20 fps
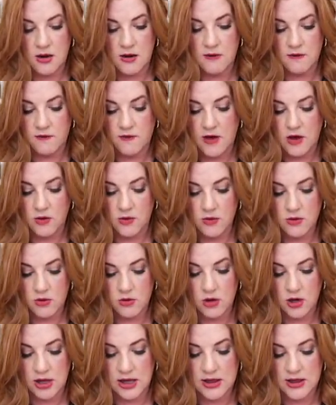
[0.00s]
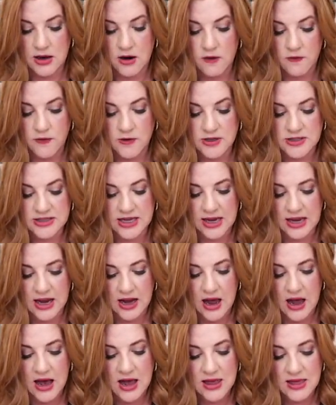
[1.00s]
It felt crooked there for a
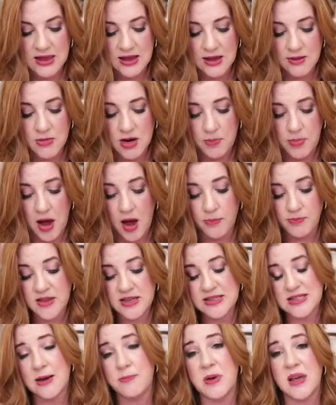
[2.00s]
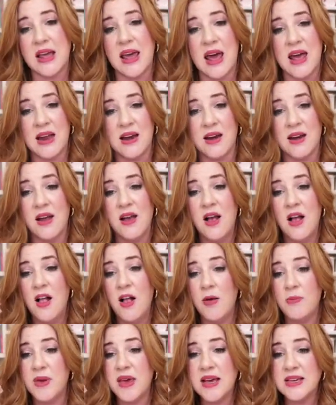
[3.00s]
second. I think I'm going to pop this up again
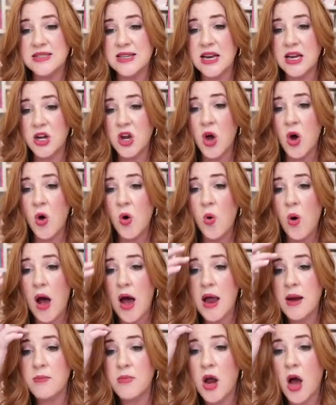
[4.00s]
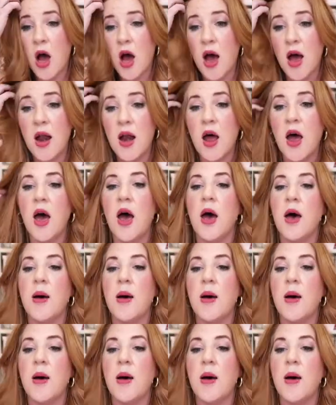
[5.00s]
because I know I'm not